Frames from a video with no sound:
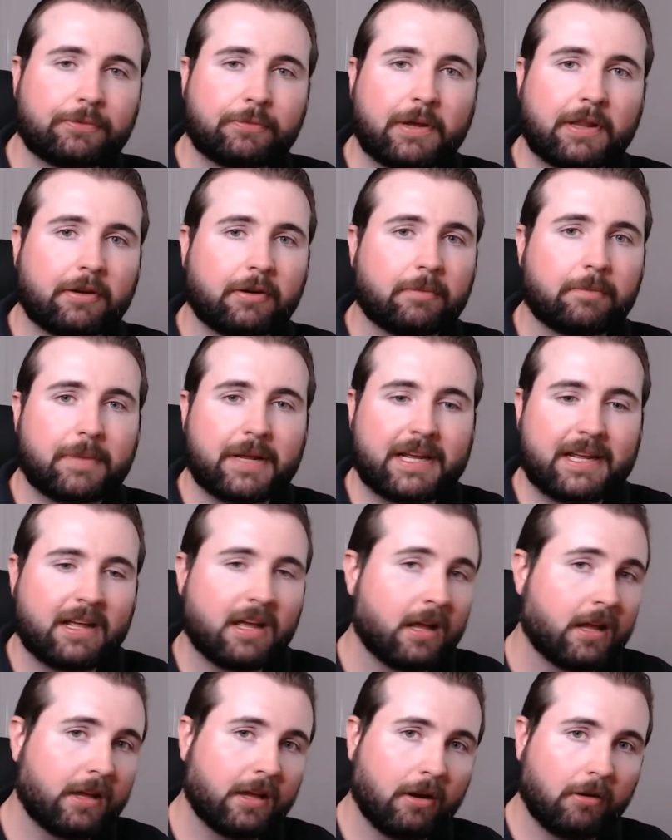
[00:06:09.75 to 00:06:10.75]
whether it be
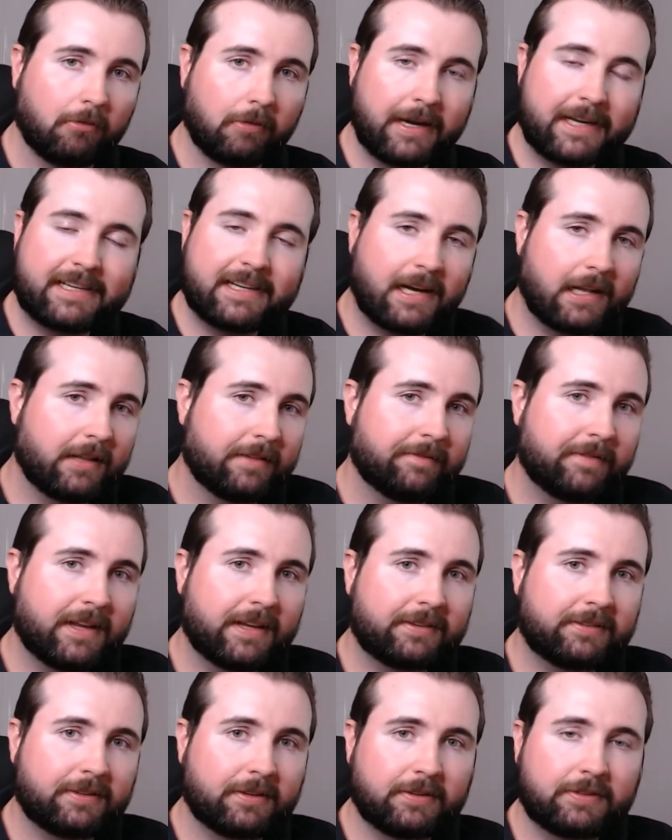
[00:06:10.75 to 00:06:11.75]
retail
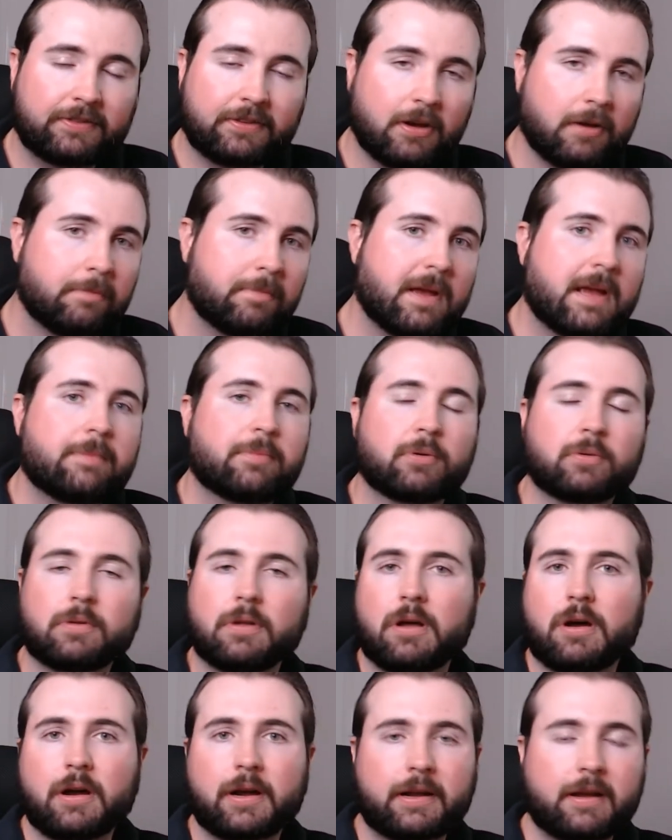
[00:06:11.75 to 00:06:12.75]
investors, so people
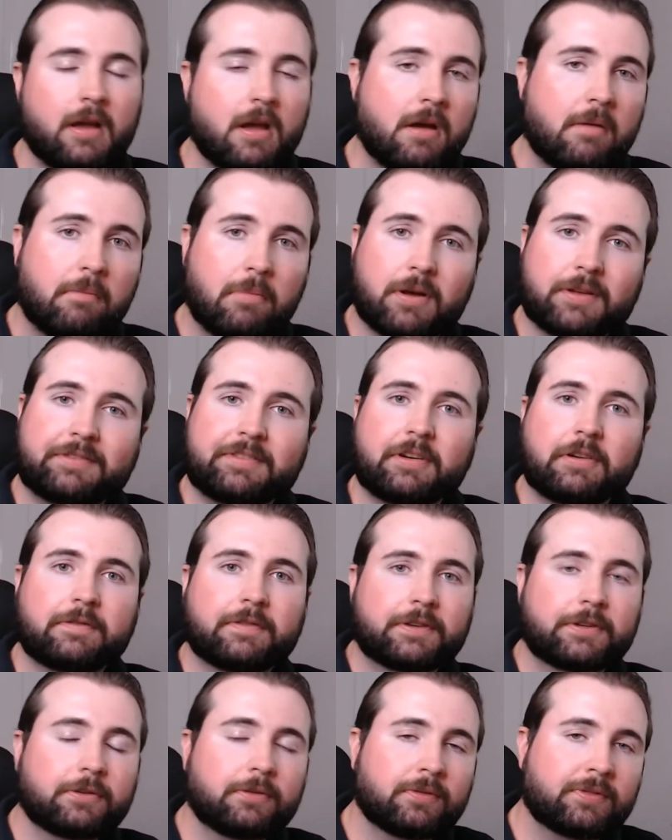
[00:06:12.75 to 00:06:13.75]
like myself
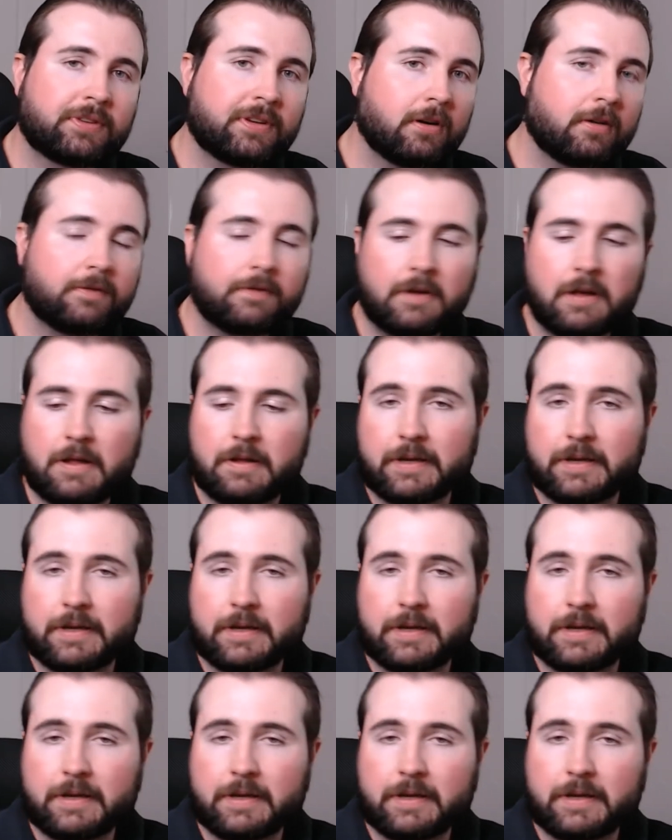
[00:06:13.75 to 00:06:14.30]
and yourself,